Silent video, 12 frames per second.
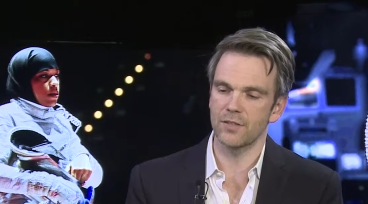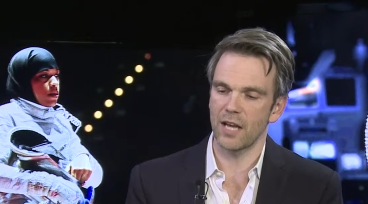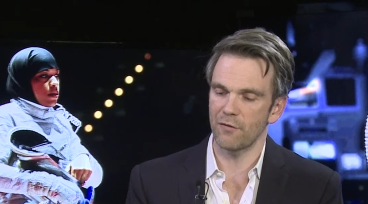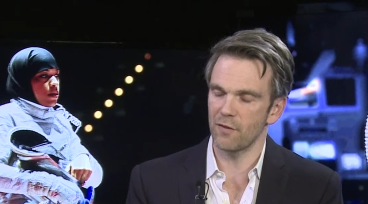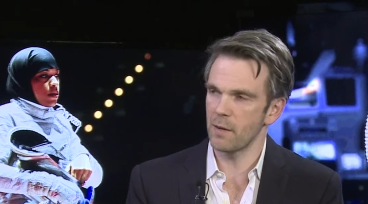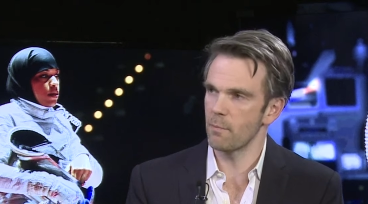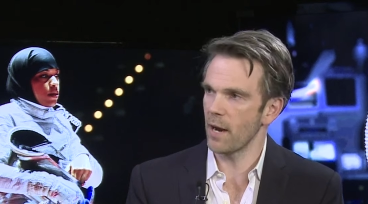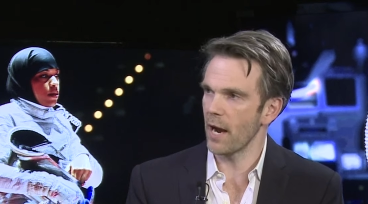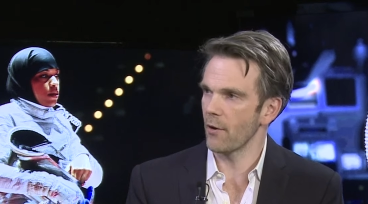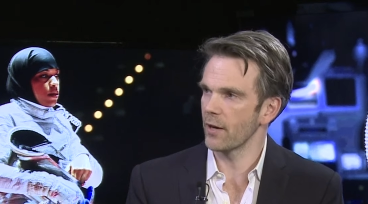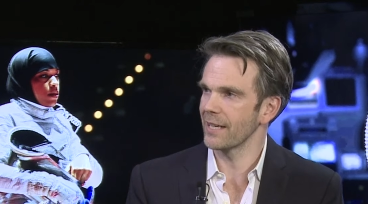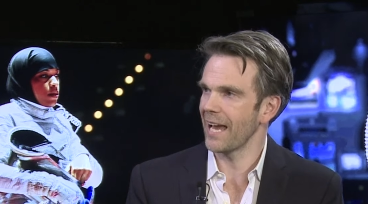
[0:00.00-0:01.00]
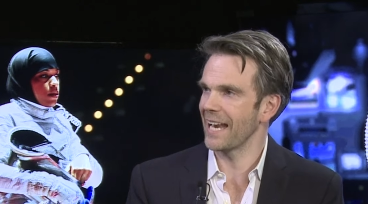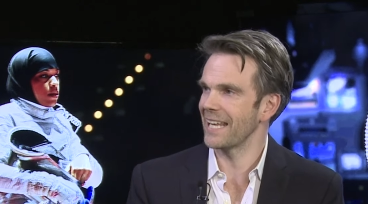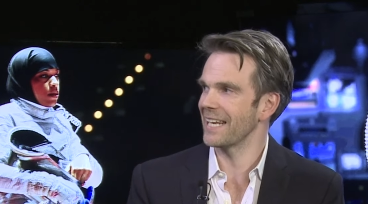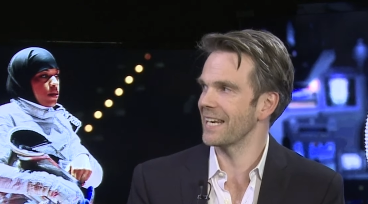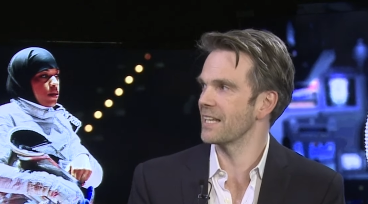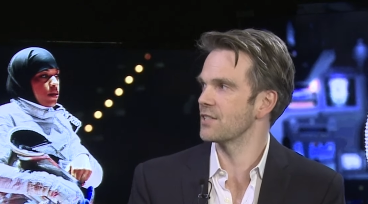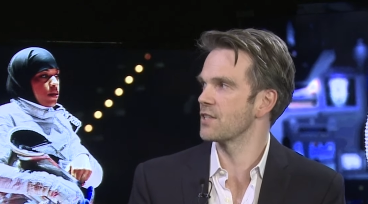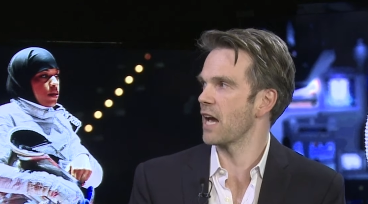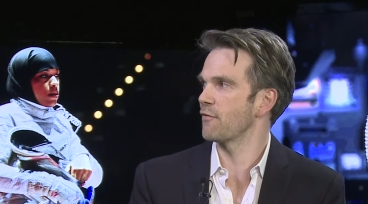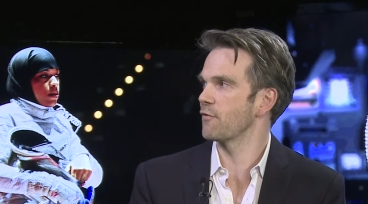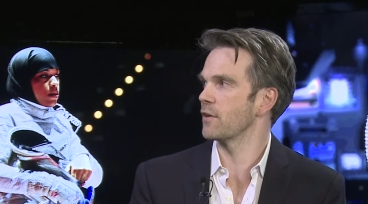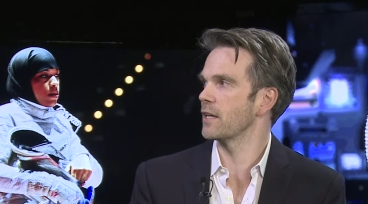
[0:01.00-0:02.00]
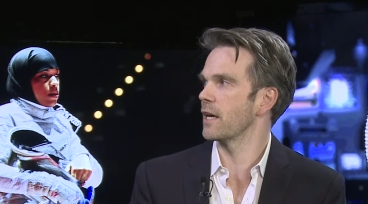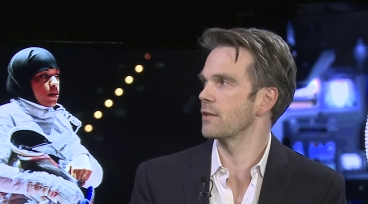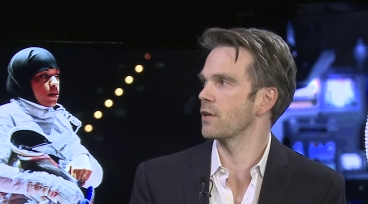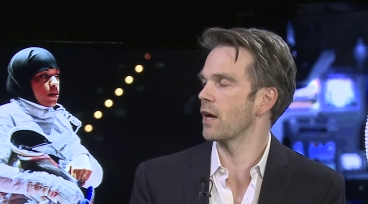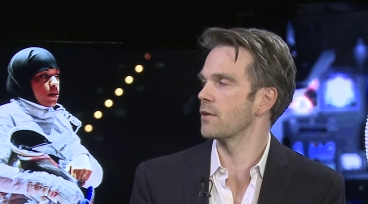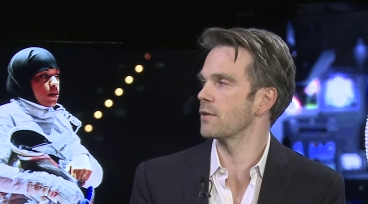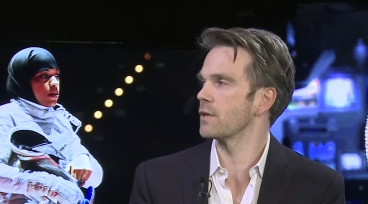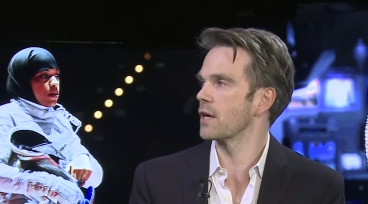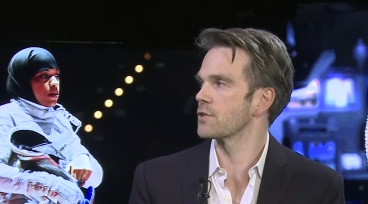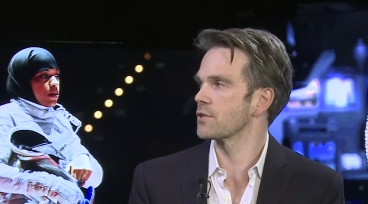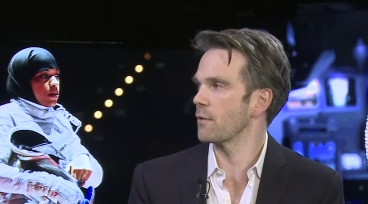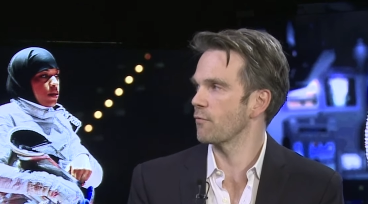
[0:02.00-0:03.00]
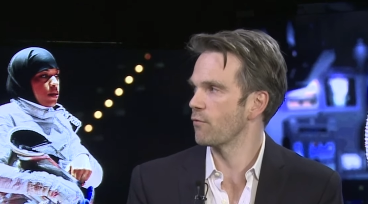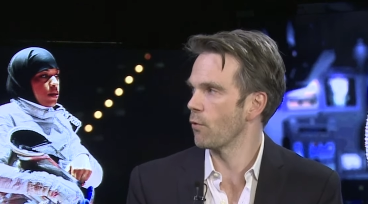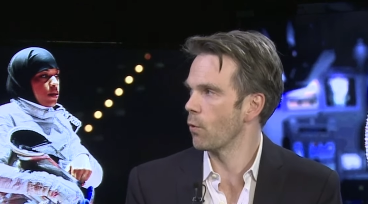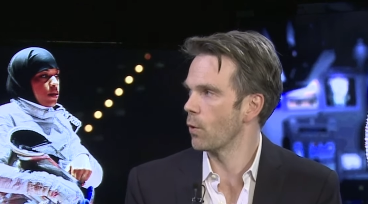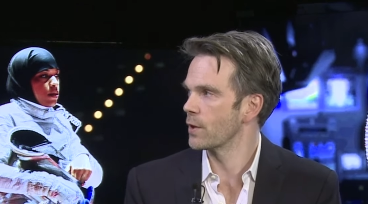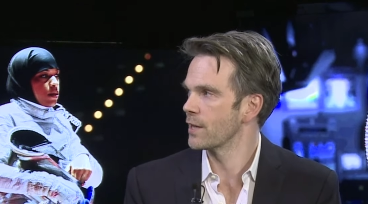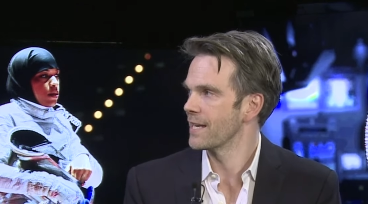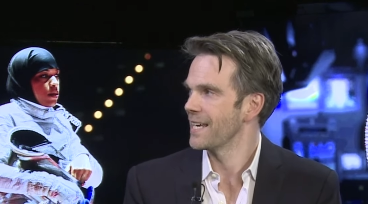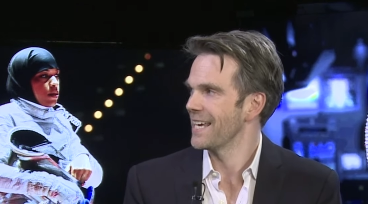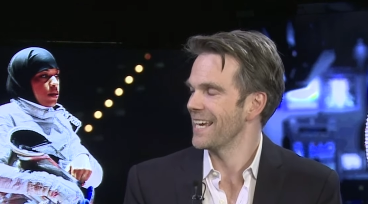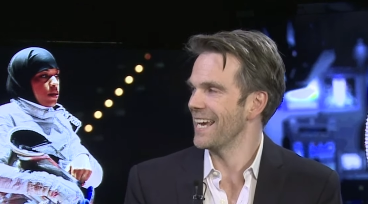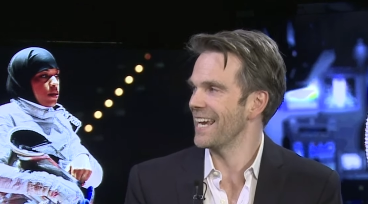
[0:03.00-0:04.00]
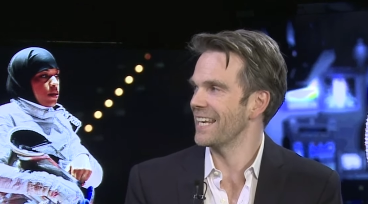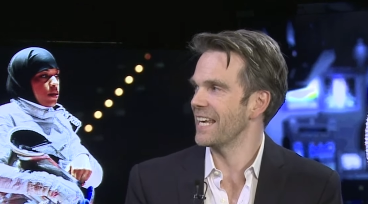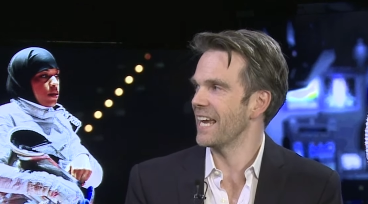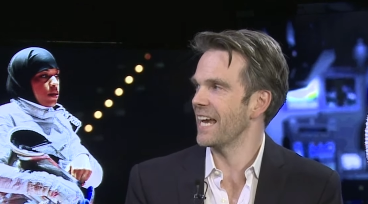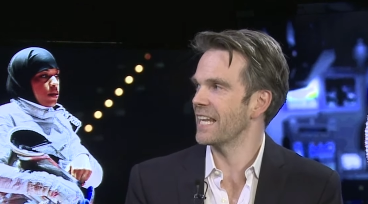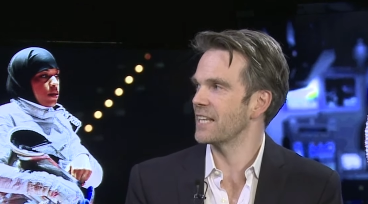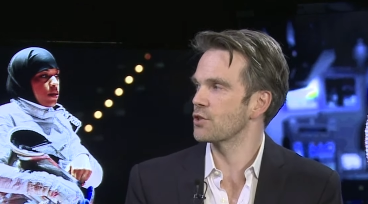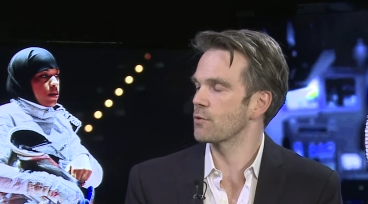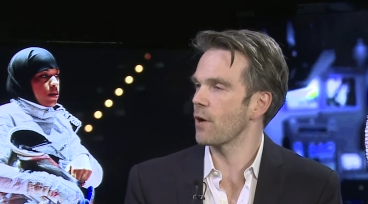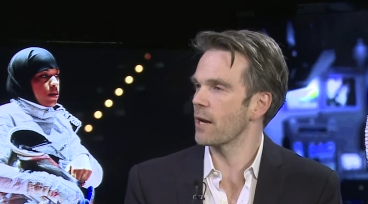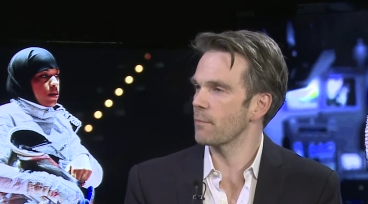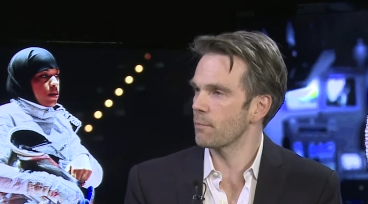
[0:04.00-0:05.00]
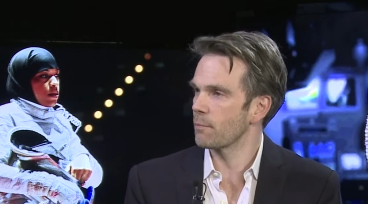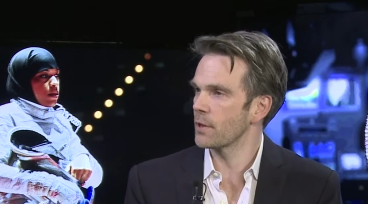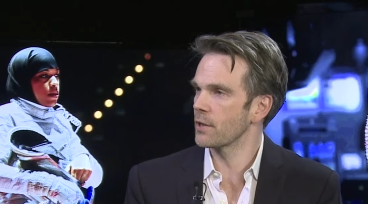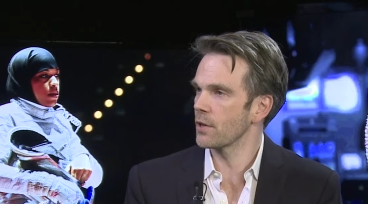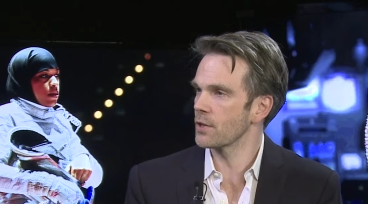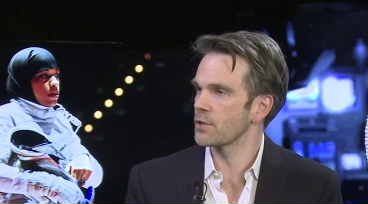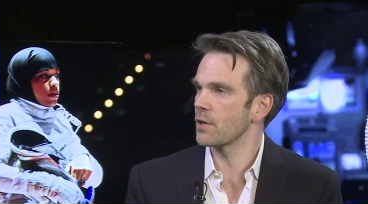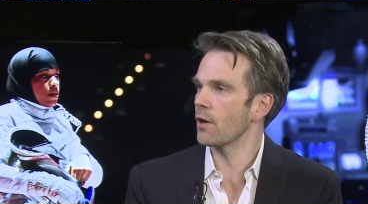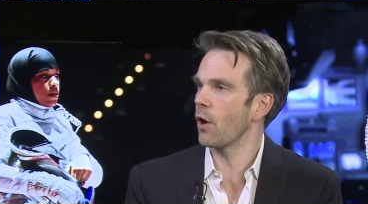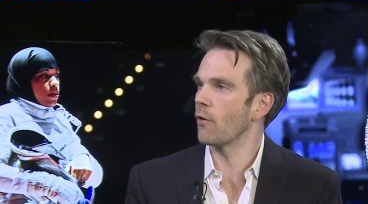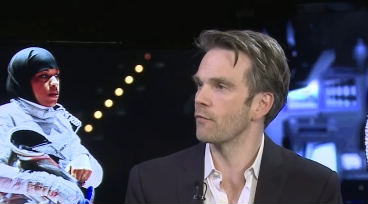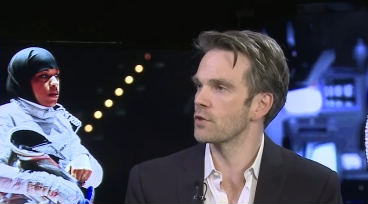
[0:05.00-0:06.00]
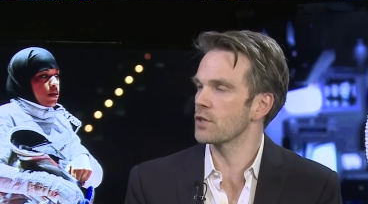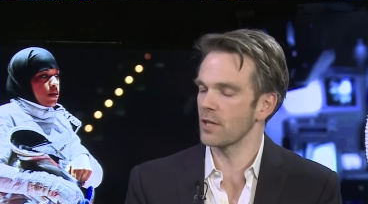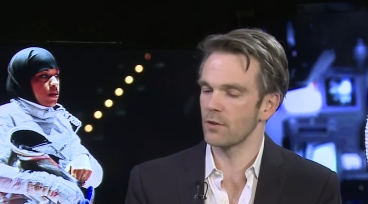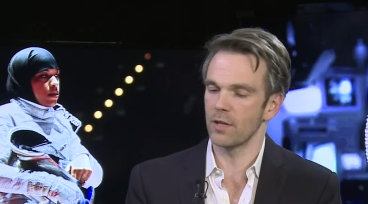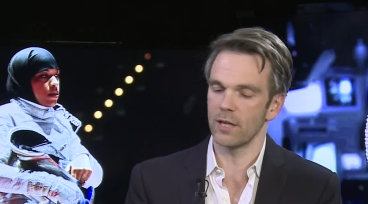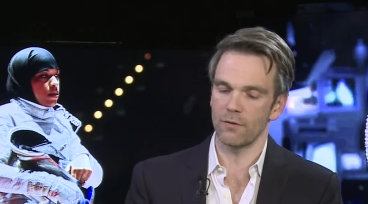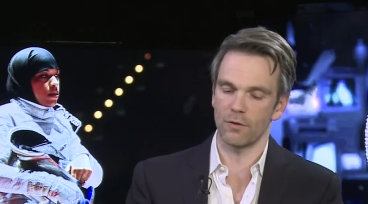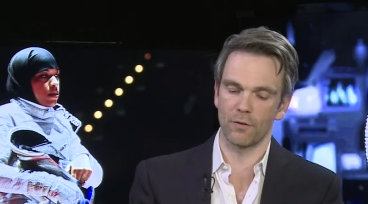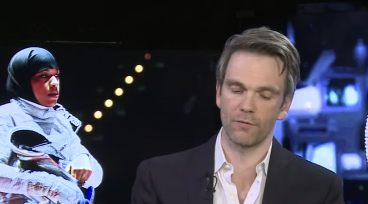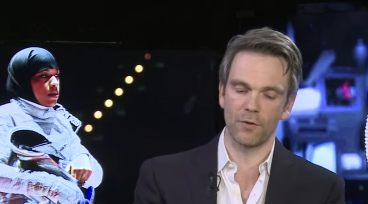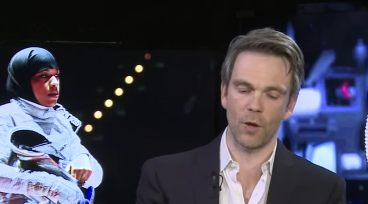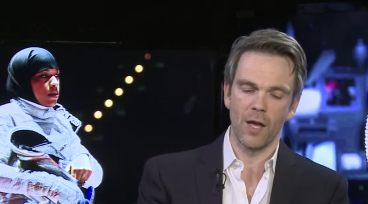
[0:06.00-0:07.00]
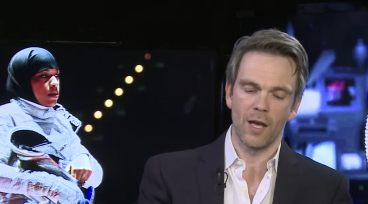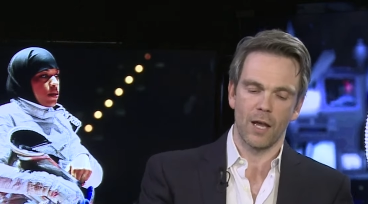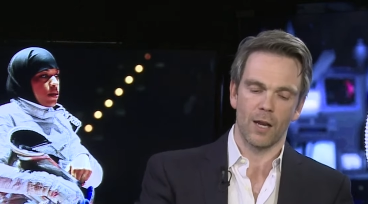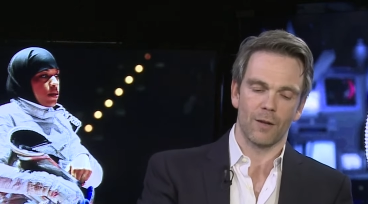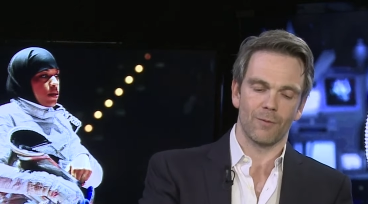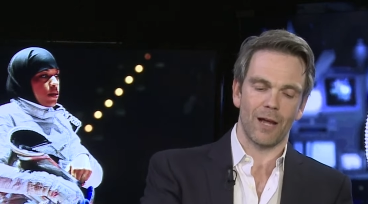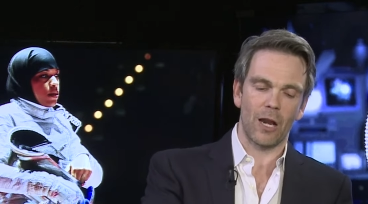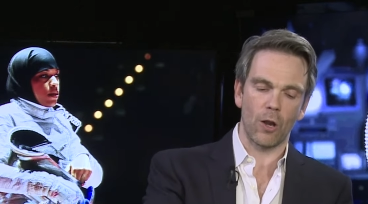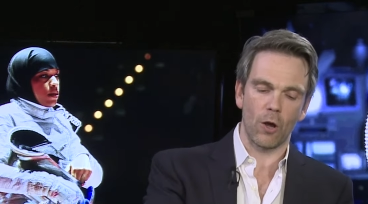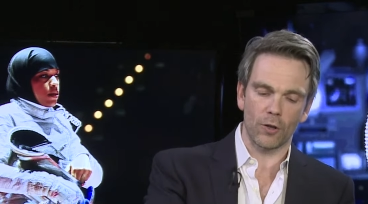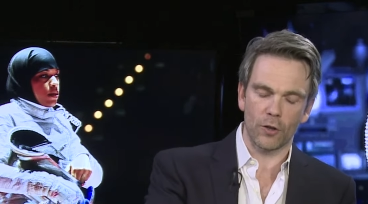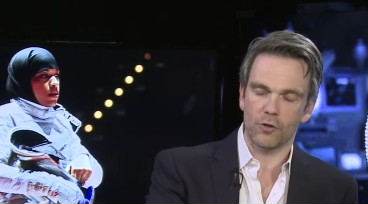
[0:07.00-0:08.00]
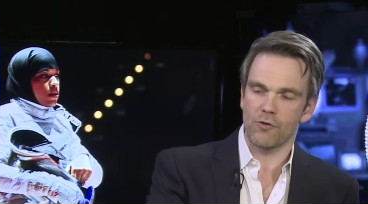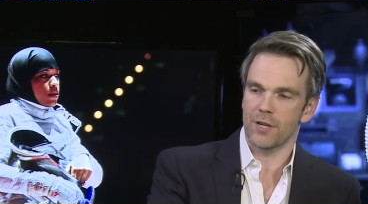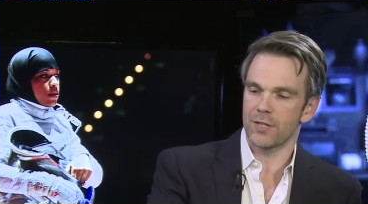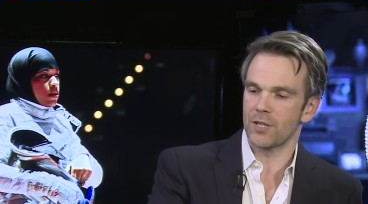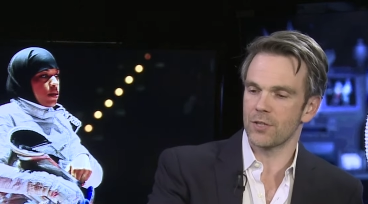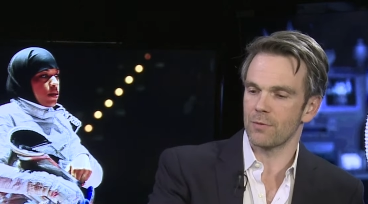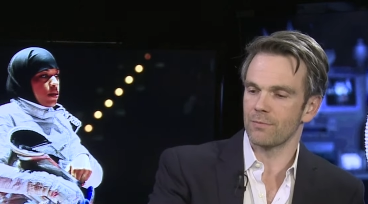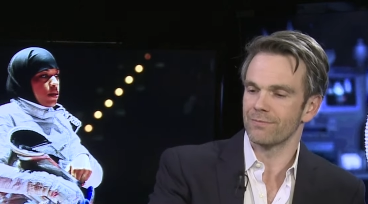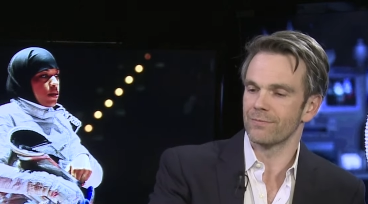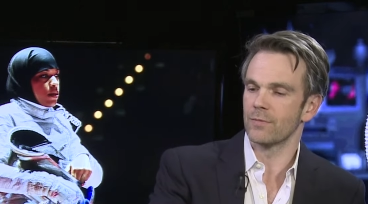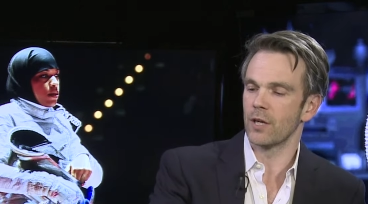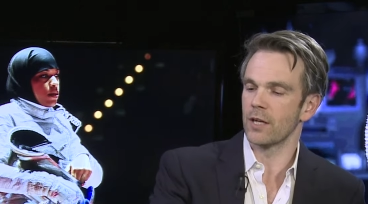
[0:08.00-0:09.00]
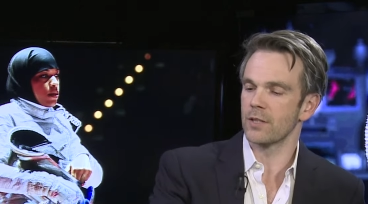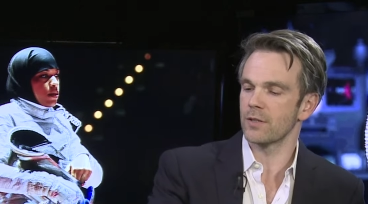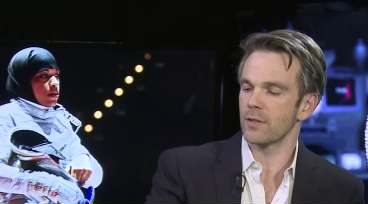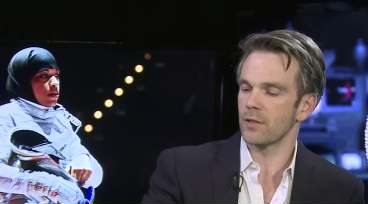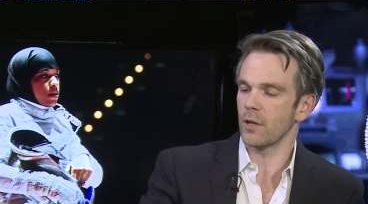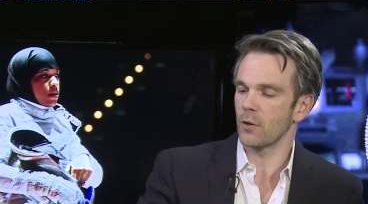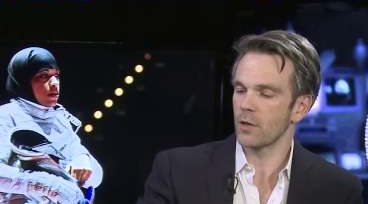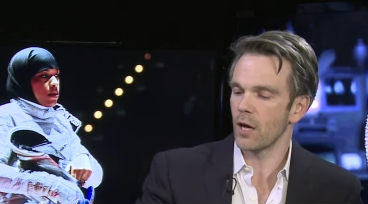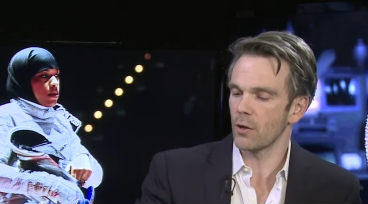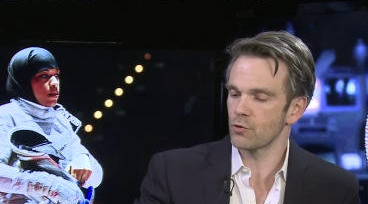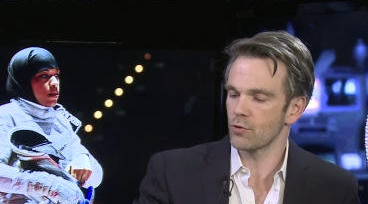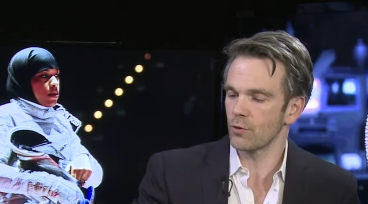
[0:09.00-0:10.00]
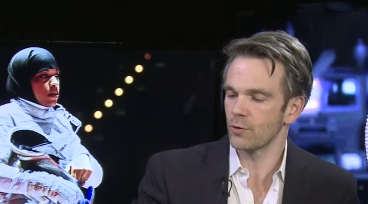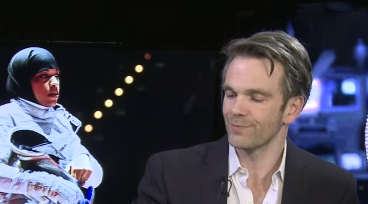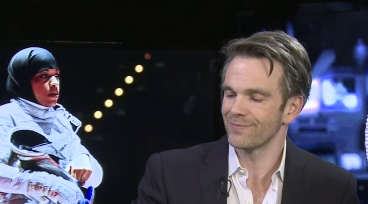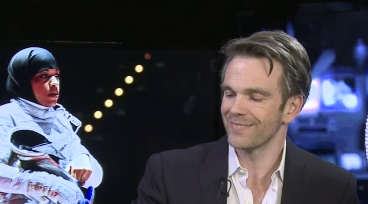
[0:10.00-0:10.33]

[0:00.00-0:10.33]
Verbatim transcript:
Speaker 1: definitely empowering, and it is definitely a step forward. And it's great because obviously the view, a lot of the criticism that is, you know, the cultural